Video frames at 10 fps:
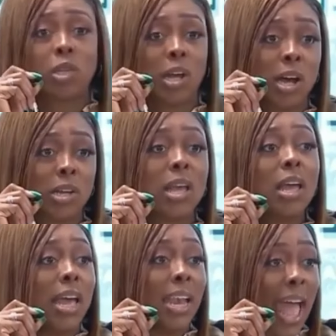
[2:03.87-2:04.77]
get to the final
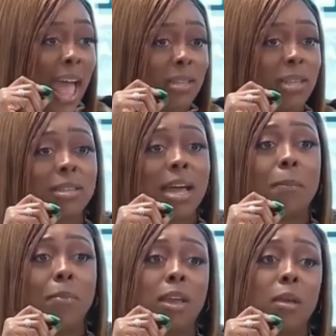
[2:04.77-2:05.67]
act of the saga,
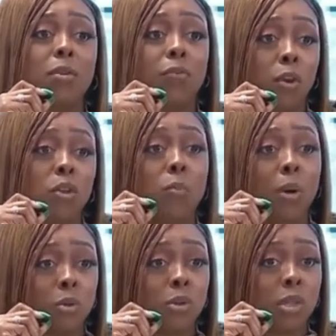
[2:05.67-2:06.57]
the bizarre,